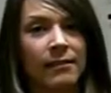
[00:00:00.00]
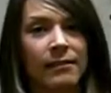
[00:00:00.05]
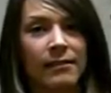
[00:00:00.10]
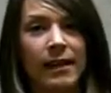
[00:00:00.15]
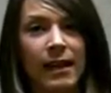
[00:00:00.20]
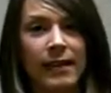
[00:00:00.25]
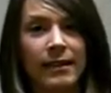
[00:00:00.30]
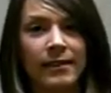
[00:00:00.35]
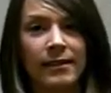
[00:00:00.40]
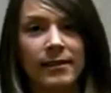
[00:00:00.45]

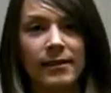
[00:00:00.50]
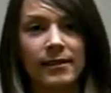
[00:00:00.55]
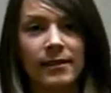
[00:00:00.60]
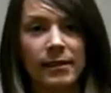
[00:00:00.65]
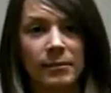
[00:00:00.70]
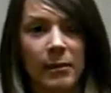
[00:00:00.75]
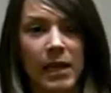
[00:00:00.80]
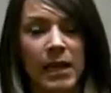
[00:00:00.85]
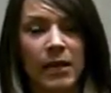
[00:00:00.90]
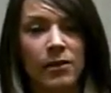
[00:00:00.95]
diced
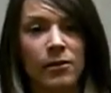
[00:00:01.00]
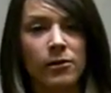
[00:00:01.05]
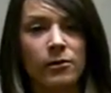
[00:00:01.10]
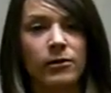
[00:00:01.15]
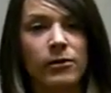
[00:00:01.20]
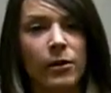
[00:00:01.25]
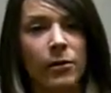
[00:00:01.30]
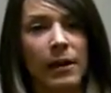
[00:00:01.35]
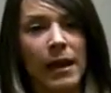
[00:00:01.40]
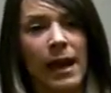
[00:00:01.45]
tomatoes,
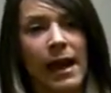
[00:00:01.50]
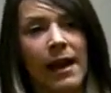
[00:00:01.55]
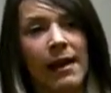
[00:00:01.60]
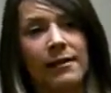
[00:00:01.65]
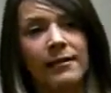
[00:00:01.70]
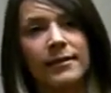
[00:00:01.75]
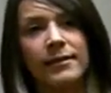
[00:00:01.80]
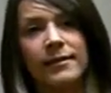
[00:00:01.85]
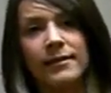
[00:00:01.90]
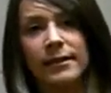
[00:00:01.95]
so it
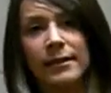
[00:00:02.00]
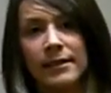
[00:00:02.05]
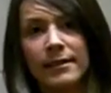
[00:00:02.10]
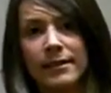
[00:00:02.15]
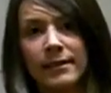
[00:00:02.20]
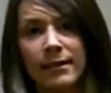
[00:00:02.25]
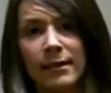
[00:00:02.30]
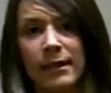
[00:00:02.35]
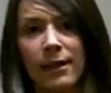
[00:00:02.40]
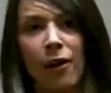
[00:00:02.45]
has
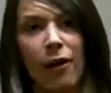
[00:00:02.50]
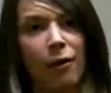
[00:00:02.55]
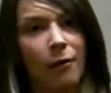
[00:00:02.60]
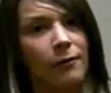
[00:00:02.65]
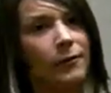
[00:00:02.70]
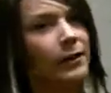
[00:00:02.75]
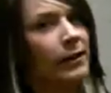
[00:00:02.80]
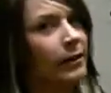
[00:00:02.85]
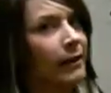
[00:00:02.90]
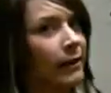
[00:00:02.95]
seasoning
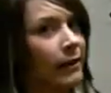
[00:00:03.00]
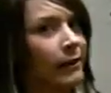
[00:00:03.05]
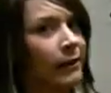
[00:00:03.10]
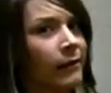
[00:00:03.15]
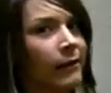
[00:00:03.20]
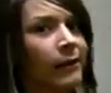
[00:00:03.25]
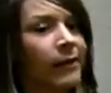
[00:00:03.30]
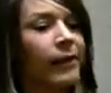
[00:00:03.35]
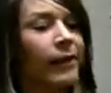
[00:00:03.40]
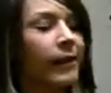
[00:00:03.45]
already
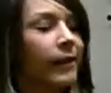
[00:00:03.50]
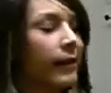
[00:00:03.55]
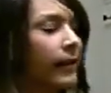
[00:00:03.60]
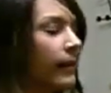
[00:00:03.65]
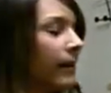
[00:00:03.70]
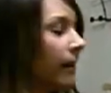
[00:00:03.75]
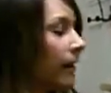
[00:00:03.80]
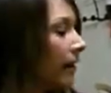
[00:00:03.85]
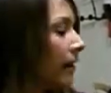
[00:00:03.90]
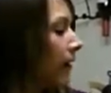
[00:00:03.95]
in
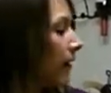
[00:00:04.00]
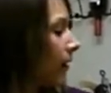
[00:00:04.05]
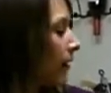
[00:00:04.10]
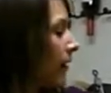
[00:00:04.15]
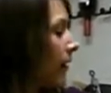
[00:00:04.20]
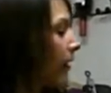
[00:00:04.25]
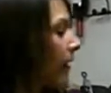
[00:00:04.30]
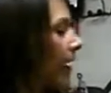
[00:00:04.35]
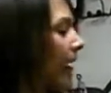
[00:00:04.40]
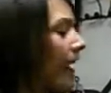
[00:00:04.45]
here.
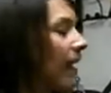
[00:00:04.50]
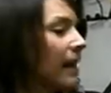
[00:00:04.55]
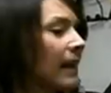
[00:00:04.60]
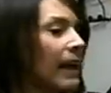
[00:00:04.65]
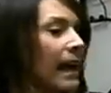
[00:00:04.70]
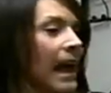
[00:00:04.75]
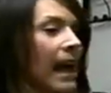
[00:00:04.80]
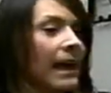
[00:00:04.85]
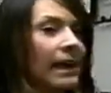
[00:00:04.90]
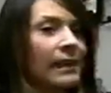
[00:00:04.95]
And
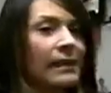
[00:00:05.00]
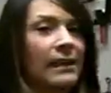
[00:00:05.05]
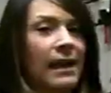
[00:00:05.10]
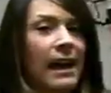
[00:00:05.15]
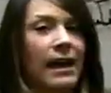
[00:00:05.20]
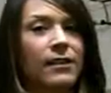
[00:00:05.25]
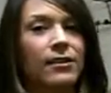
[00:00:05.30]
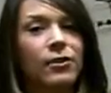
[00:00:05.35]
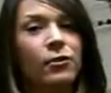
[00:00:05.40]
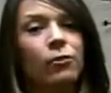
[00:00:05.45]
I added
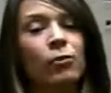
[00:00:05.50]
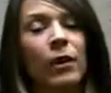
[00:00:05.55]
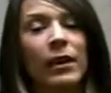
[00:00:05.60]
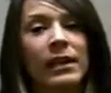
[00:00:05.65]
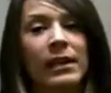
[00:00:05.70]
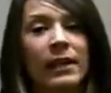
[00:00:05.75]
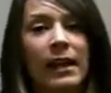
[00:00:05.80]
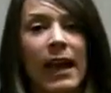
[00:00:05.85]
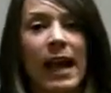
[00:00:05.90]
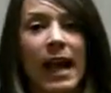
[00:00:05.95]
that to
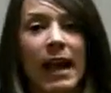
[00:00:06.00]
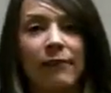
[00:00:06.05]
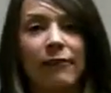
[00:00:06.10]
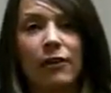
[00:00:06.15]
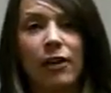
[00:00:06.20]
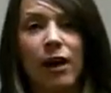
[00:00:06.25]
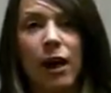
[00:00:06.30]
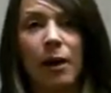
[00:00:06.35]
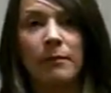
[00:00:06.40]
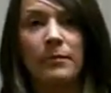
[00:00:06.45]

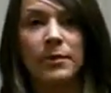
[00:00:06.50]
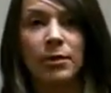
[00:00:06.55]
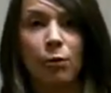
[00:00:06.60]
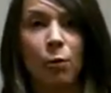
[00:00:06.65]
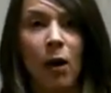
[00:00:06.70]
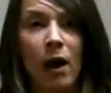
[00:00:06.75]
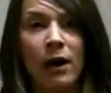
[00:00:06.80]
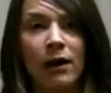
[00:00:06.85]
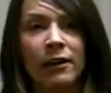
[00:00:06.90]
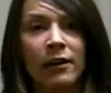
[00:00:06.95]
1.5 cups
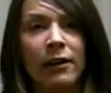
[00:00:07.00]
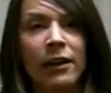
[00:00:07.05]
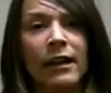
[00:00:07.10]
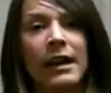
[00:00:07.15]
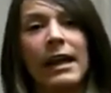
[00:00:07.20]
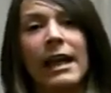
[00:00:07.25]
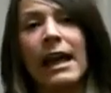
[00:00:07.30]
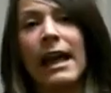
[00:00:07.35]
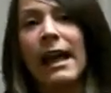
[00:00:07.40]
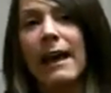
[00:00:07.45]
water
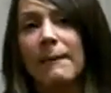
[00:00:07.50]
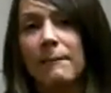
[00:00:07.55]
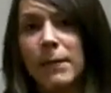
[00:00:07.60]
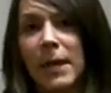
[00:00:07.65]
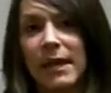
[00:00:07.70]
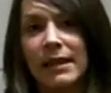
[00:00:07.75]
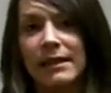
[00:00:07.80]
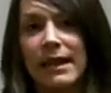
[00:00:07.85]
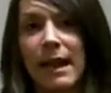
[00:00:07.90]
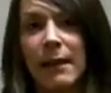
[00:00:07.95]
and
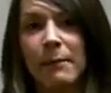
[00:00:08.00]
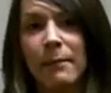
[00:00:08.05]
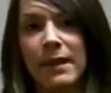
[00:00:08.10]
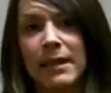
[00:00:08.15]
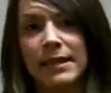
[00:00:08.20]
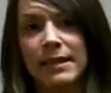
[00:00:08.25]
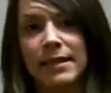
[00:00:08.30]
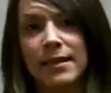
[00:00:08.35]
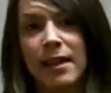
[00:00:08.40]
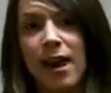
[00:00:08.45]
made that my
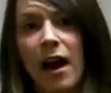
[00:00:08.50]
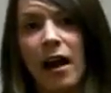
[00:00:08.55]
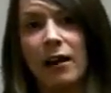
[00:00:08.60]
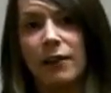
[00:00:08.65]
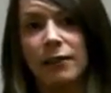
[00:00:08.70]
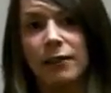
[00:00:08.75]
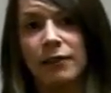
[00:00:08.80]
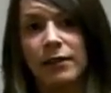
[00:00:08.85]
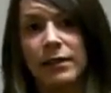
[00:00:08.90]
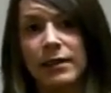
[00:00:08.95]
stock
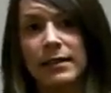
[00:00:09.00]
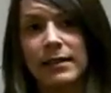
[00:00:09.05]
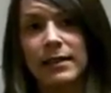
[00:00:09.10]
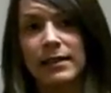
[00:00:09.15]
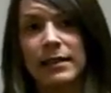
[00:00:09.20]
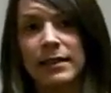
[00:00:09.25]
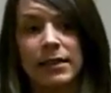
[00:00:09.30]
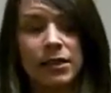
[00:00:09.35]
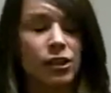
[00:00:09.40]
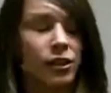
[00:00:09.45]
for this
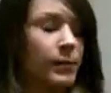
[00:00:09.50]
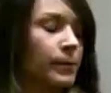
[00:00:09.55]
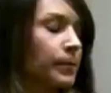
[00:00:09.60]
dish.